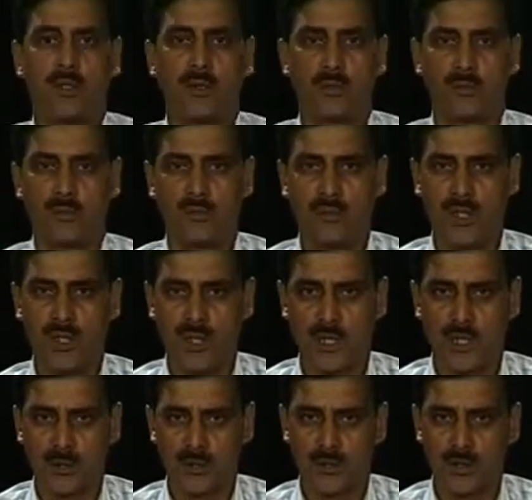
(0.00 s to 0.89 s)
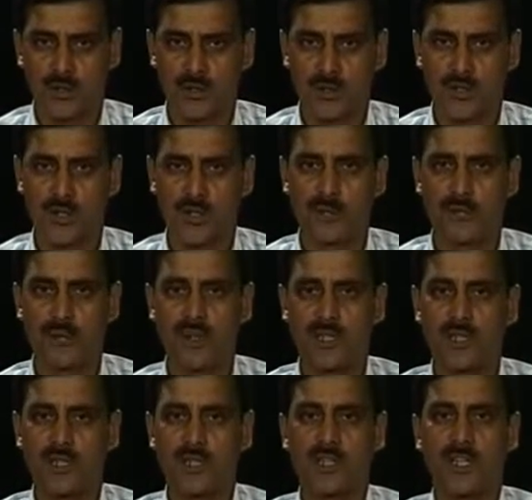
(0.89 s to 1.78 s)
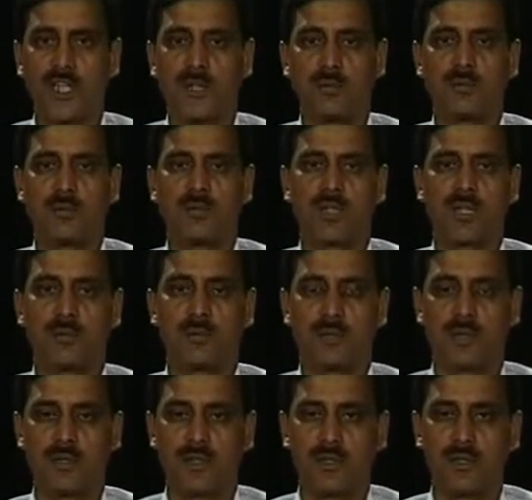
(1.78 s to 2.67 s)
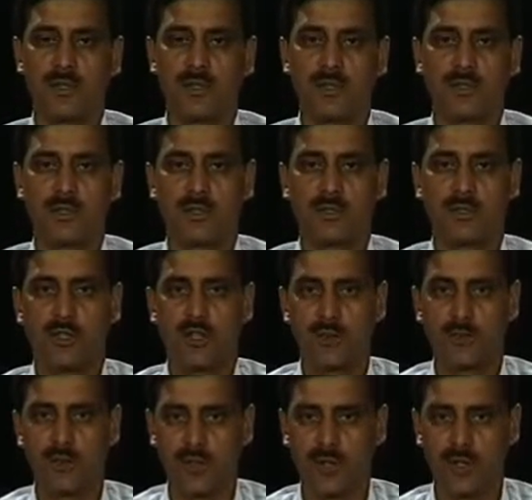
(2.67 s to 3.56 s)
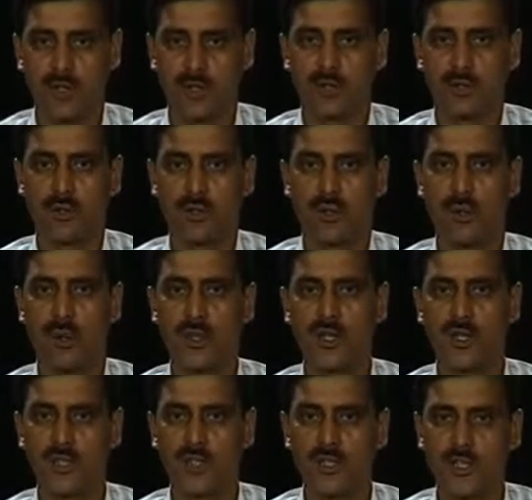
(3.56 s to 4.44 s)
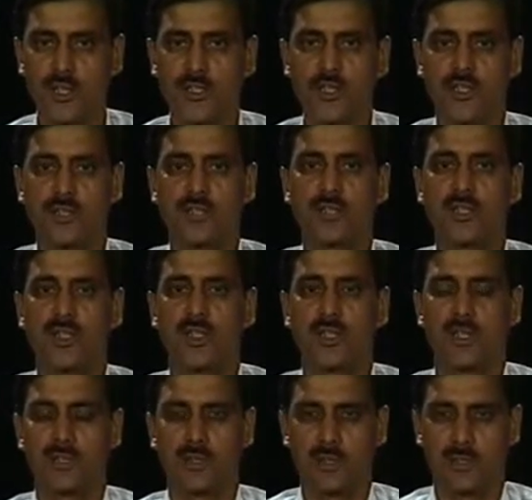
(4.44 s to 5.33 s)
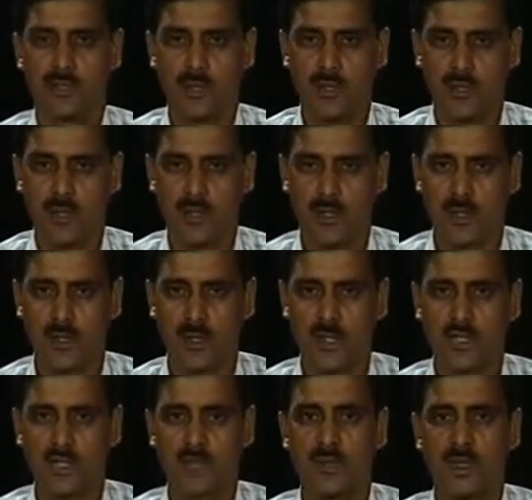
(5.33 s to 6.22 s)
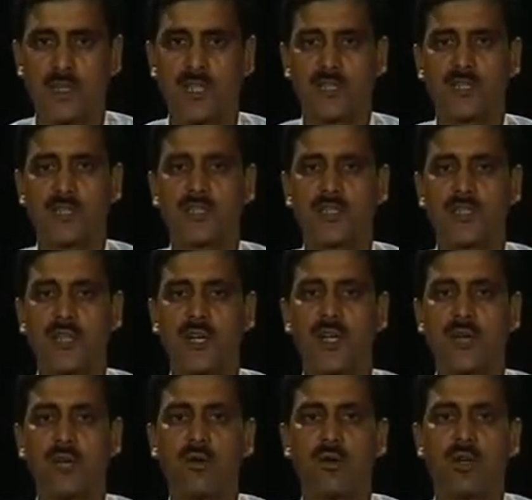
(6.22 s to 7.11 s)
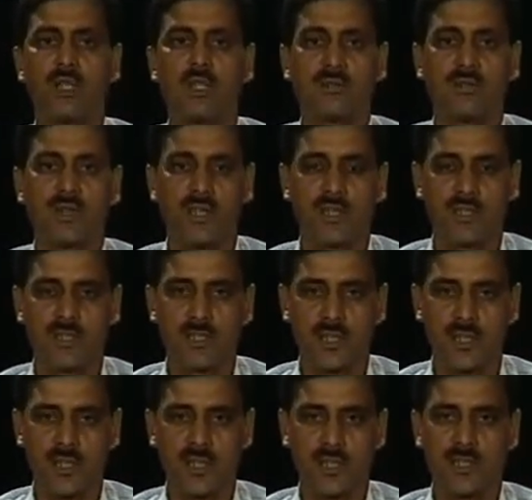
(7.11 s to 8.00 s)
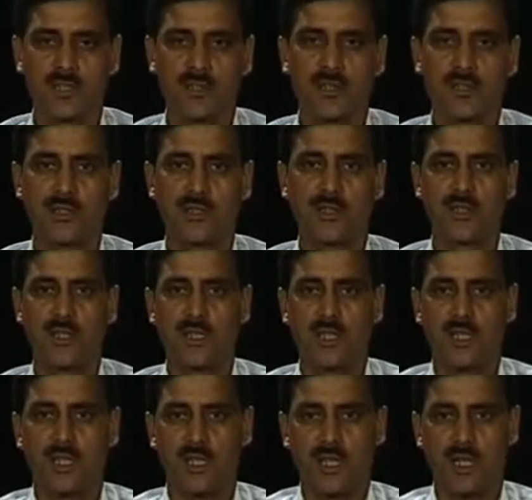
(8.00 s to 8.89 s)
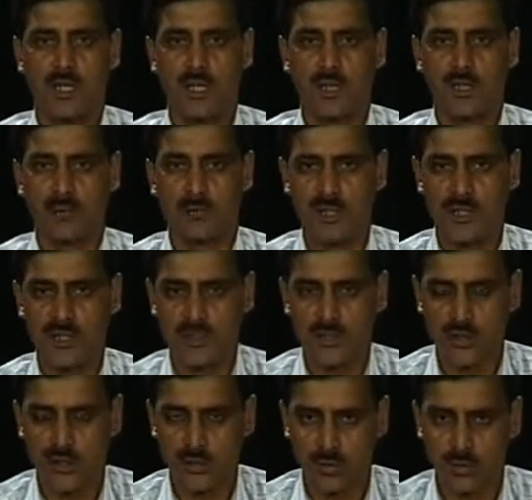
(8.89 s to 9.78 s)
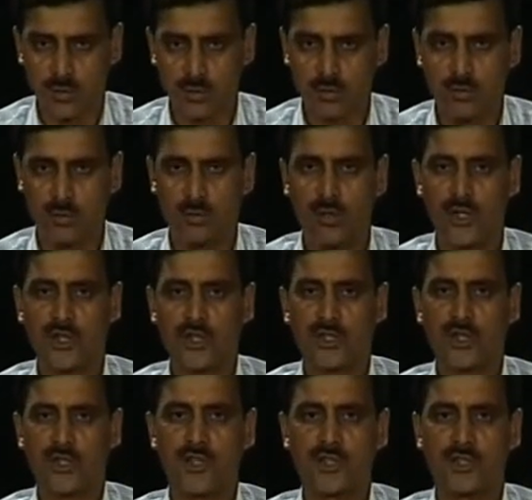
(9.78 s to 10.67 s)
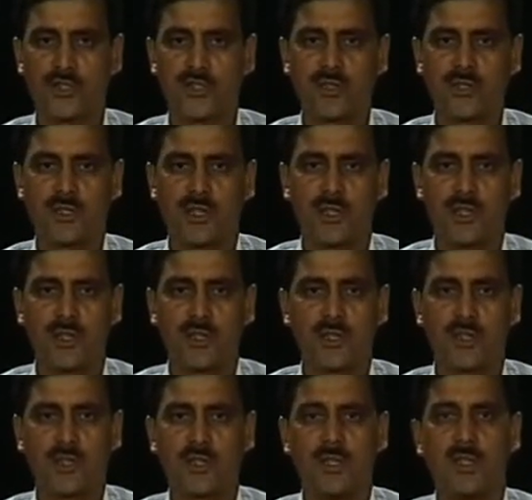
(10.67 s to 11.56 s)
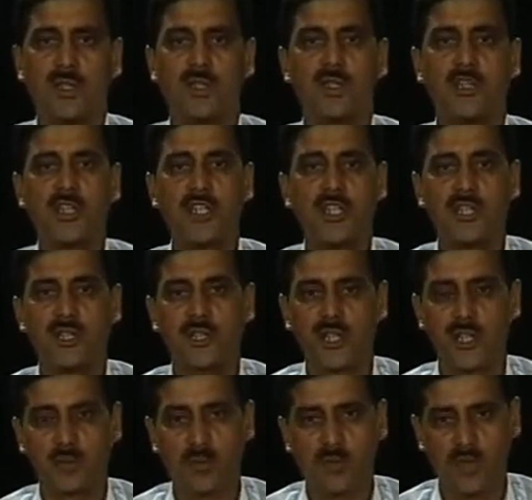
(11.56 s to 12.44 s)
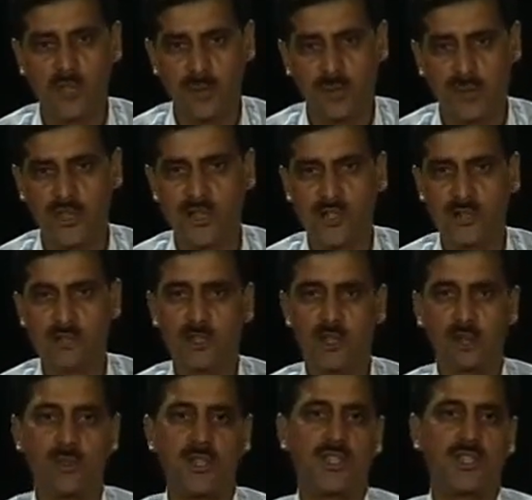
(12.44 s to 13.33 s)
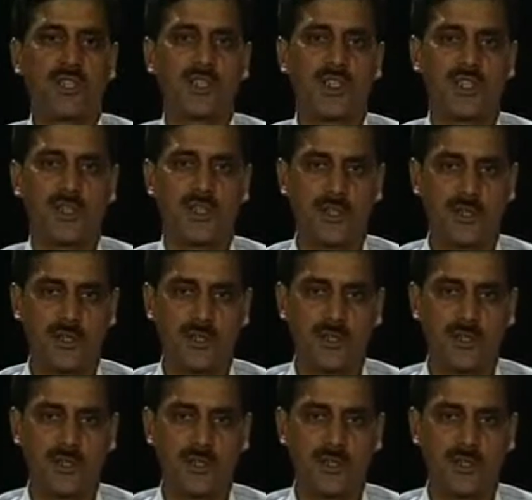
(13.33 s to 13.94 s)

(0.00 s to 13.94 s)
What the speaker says: we have different types of configuration, the orientations as far as this ring quadrivalents are concerned, and based on those orientations, the nature of gametes will be decided